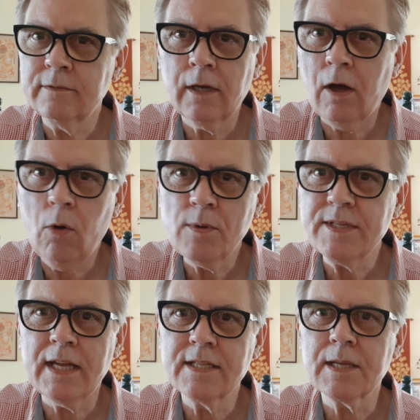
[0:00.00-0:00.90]
always
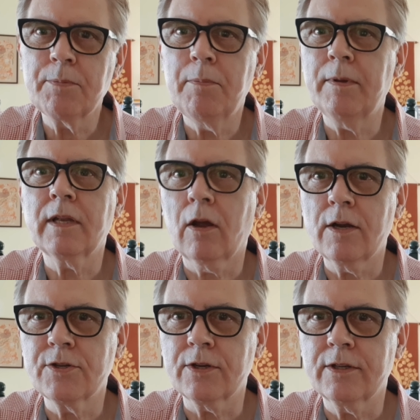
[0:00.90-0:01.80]
ends up a bit
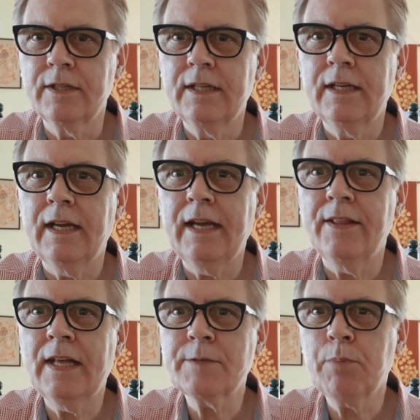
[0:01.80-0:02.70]
larger,
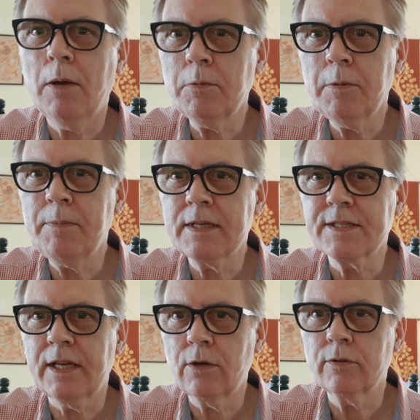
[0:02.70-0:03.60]
and that's probably because
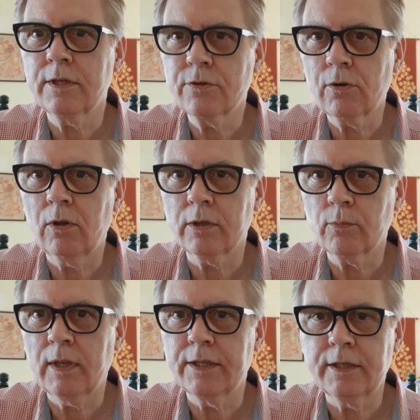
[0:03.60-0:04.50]
I don't control it
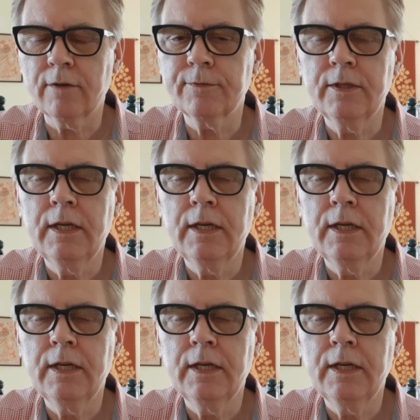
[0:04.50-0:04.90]
well enough.